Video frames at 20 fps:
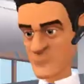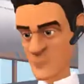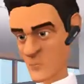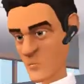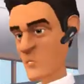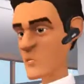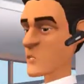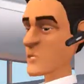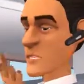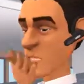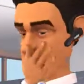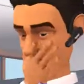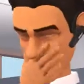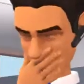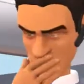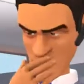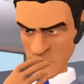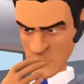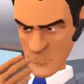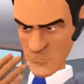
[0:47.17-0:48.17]
Okay,
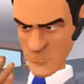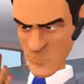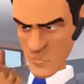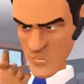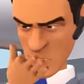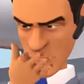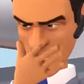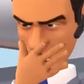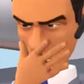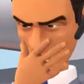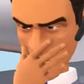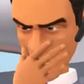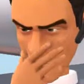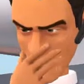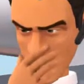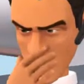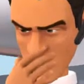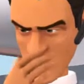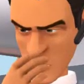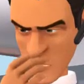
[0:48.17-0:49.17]
so if that's
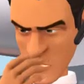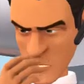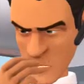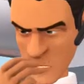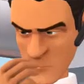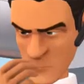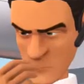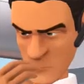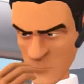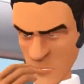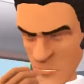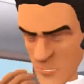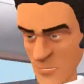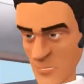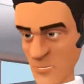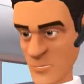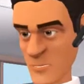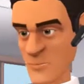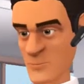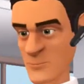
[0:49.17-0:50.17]
capital
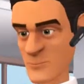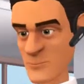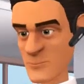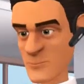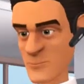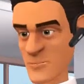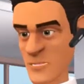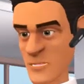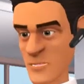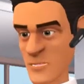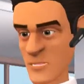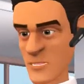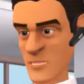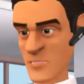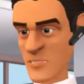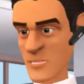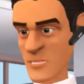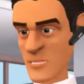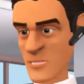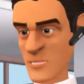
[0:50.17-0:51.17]
expenditure, what's
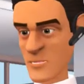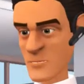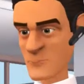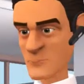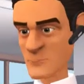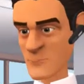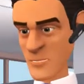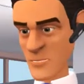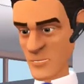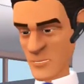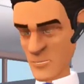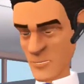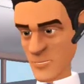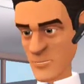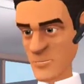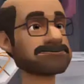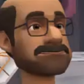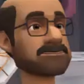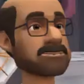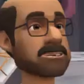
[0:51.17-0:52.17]
revenue expenditure?
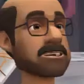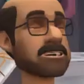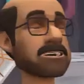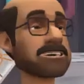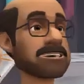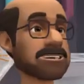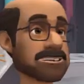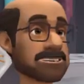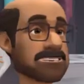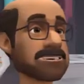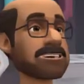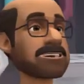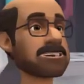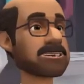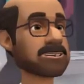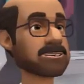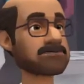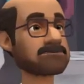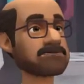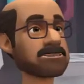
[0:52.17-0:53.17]
Well, revenue
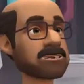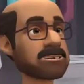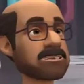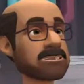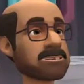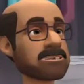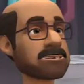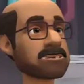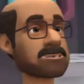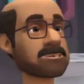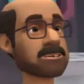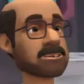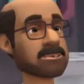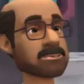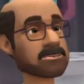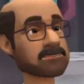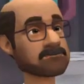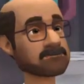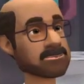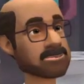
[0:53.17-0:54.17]
expenditure is the
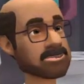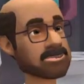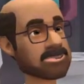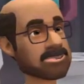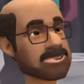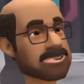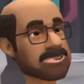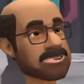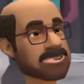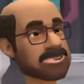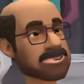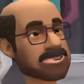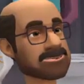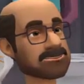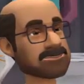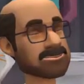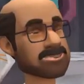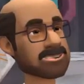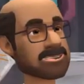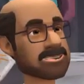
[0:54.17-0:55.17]
spending on items
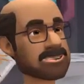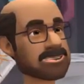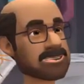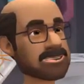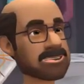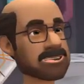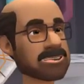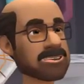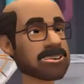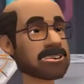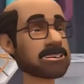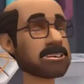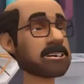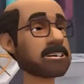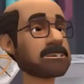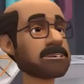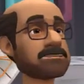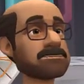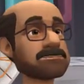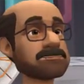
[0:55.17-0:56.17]
on a day-to-day,
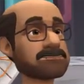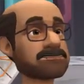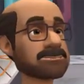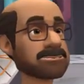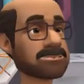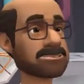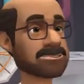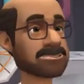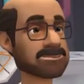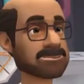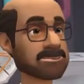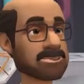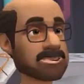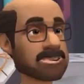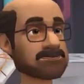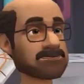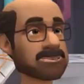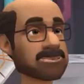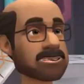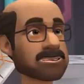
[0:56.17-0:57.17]
or regular
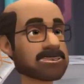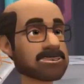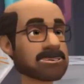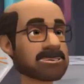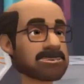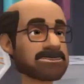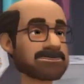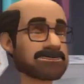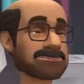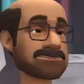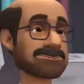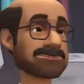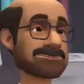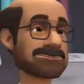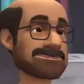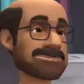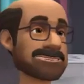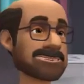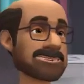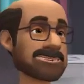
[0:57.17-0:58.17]
basis.
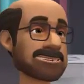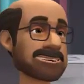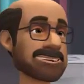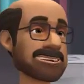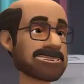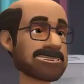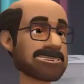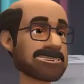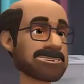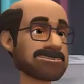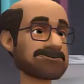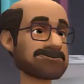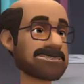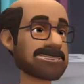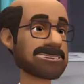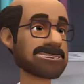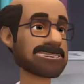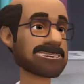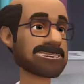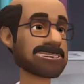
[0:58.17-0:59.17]
These are the
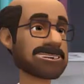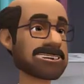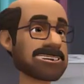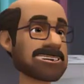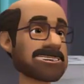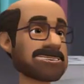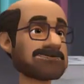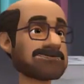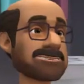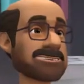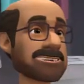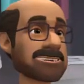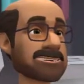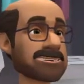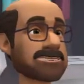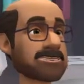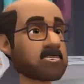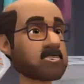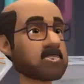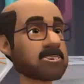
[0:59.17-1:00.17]
expenses that are typically
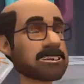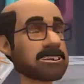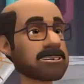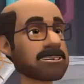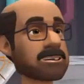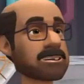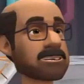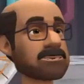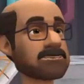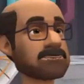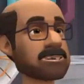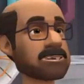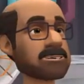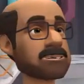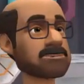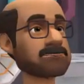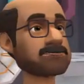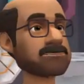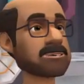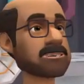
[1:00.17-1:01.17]
shown on the company's
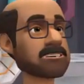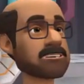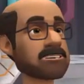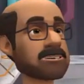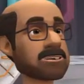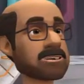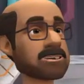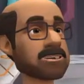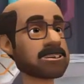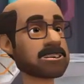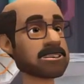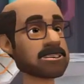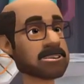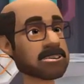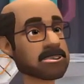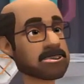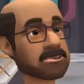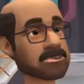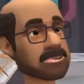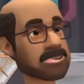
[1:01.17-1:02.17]
profit and loss
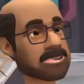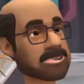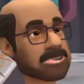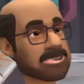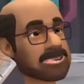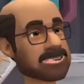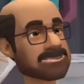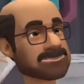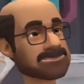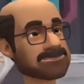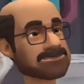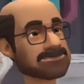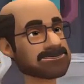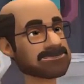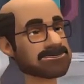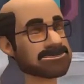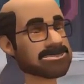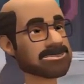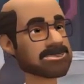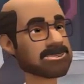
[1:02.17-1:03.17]
account.
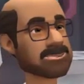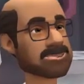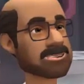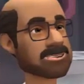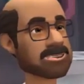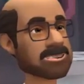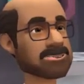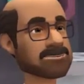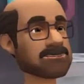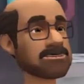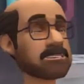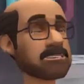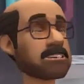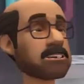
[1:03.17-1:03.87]
These types of